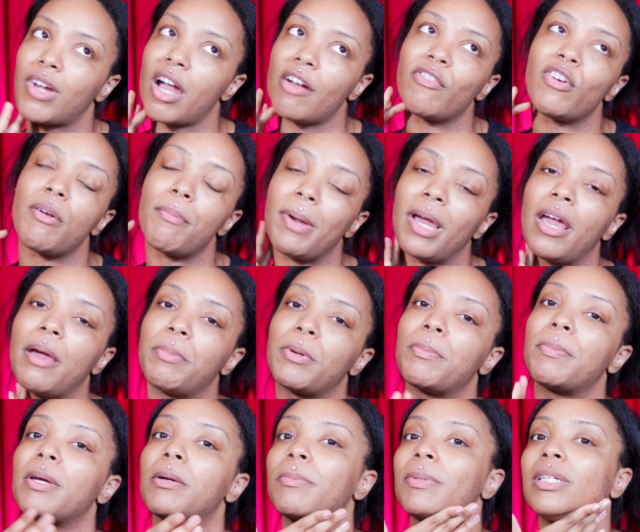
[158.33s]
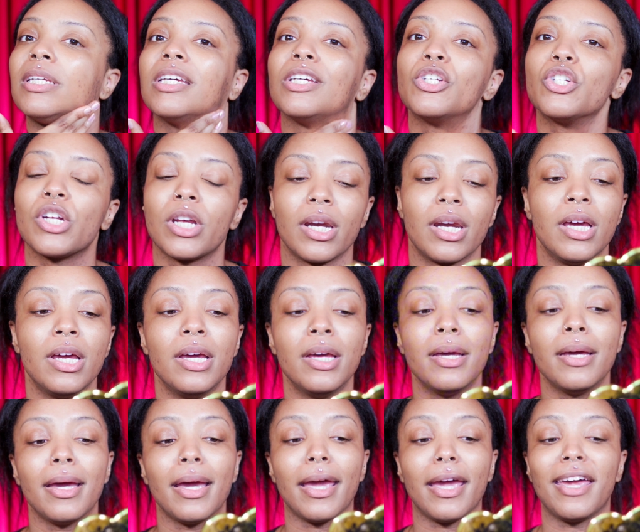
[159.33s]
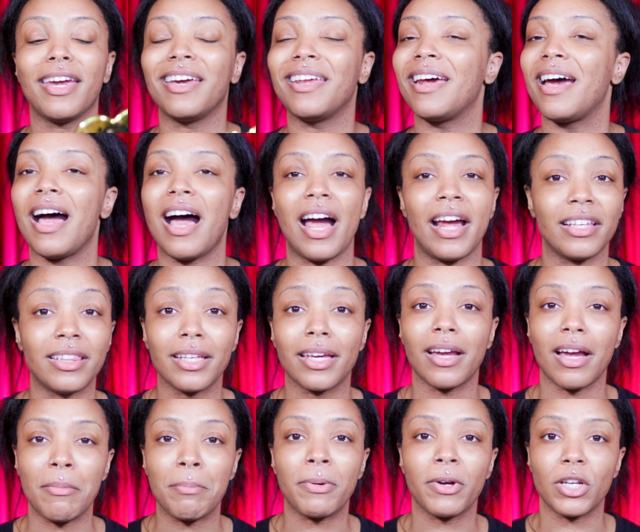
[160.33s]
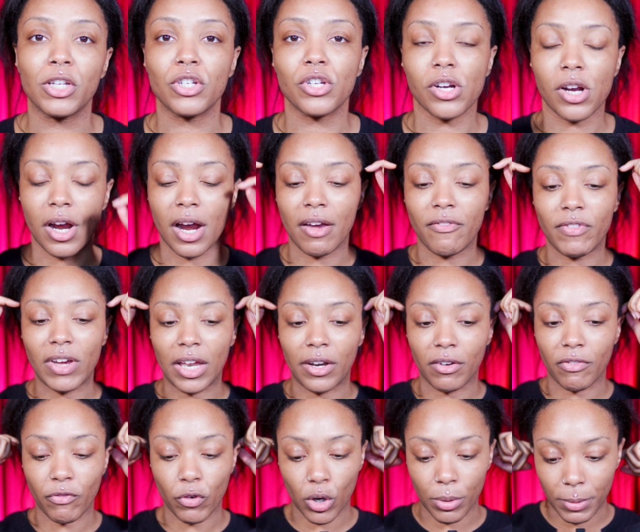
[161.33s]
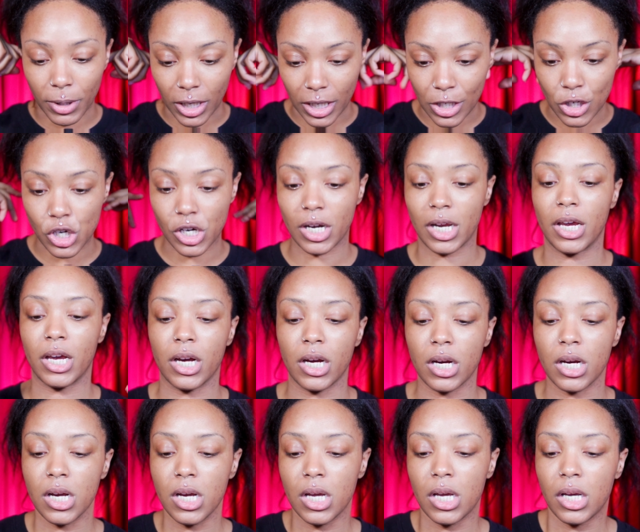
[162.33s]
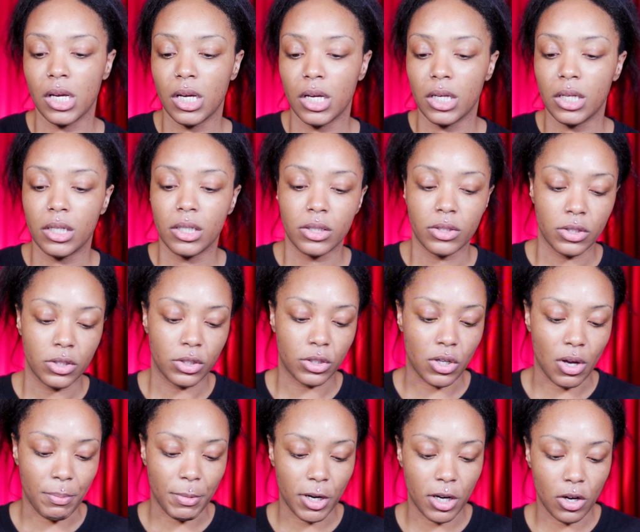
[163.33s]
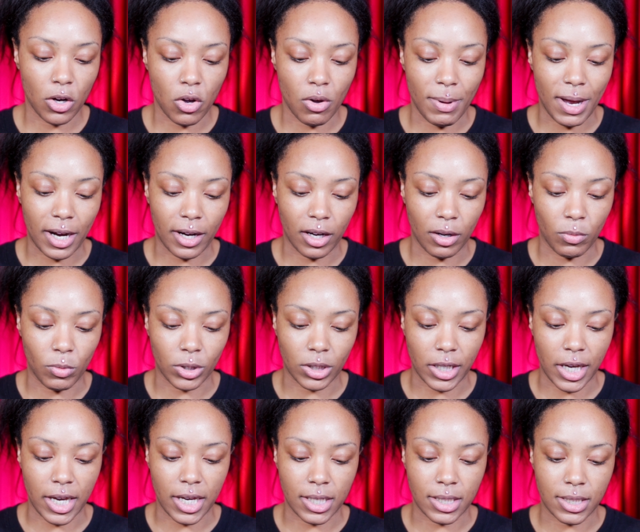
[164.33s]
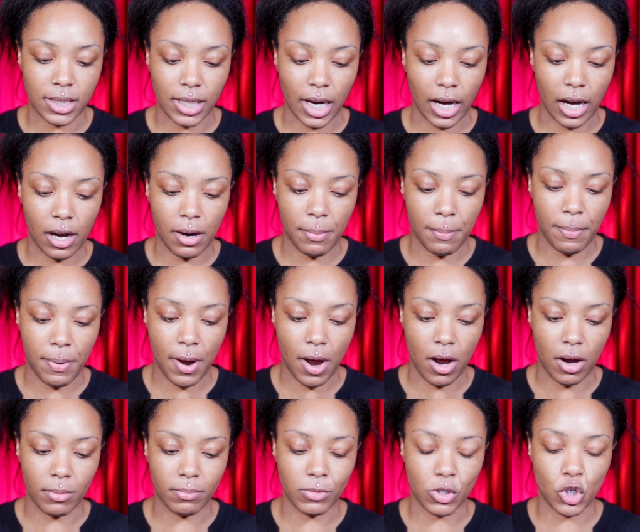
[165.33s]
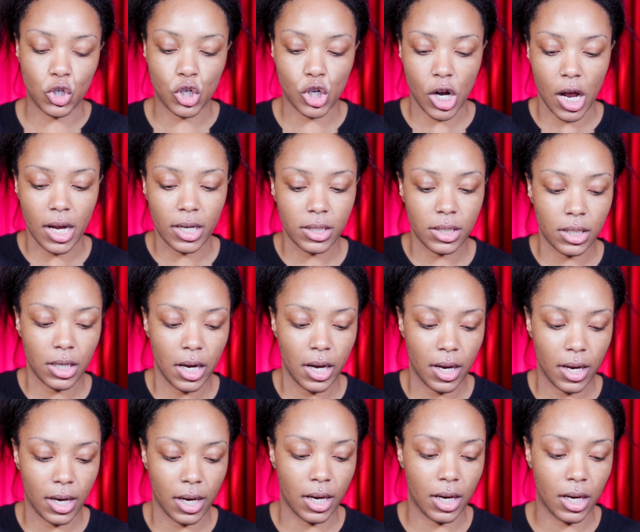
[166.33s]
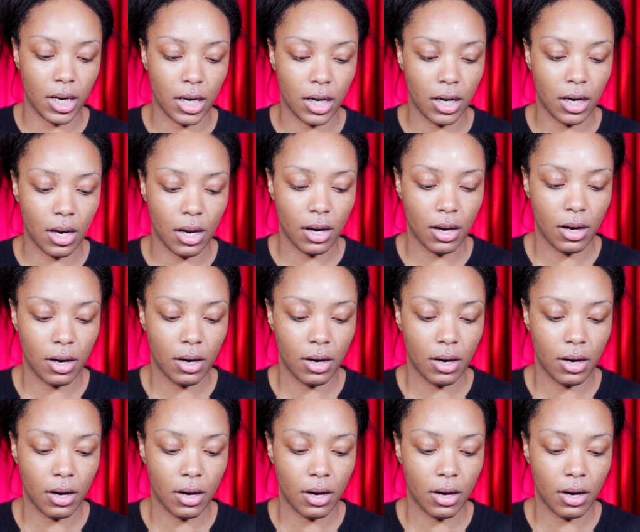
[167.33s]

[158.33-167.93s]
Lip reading: cover up my hyperpigmentation. And I think I'm pretty sure I found the formulation here. So I'm gonna go back in with a second pump just in